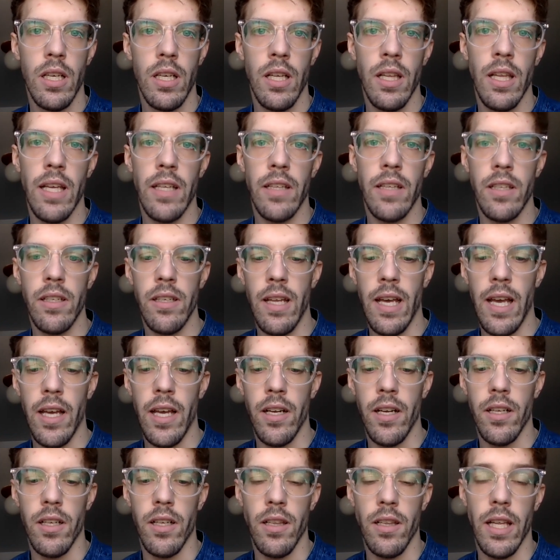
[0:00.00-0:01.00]
collect the
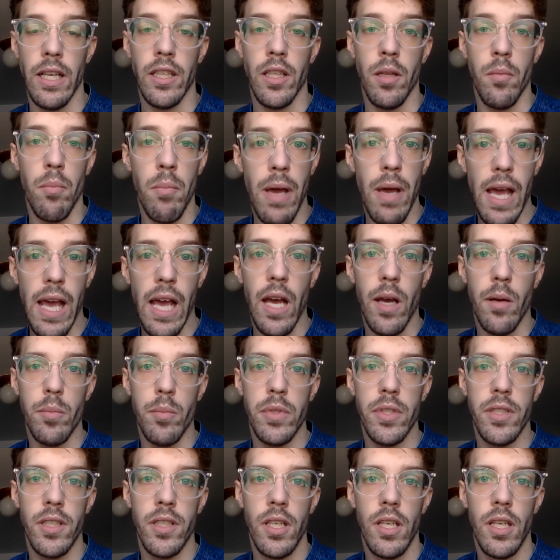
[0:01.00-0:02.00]
data, collect the
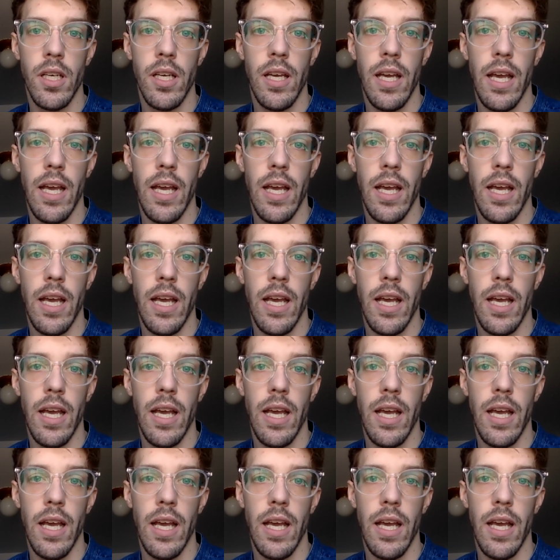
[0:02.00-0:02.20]
maps,